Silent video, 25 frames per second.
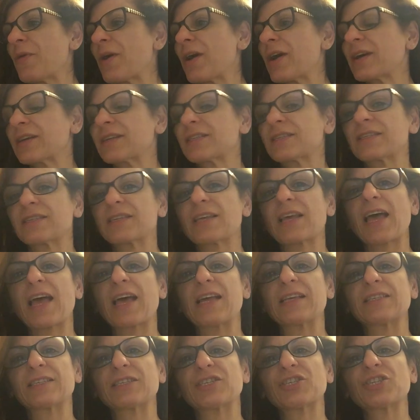works
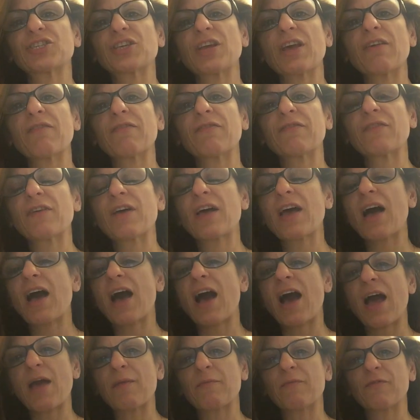as chef,
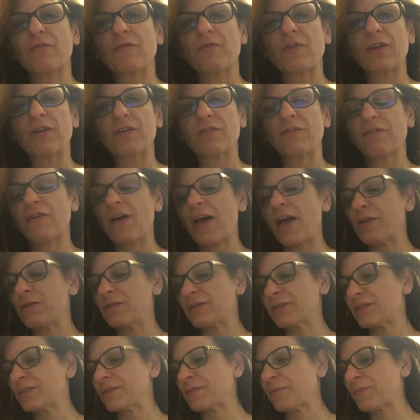I'm front of
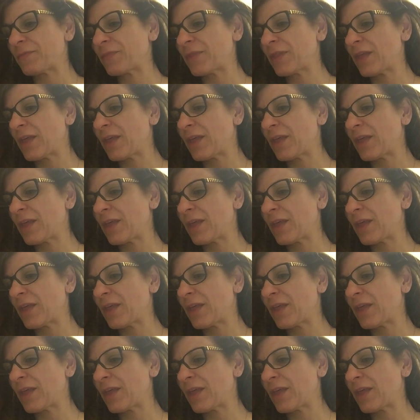house.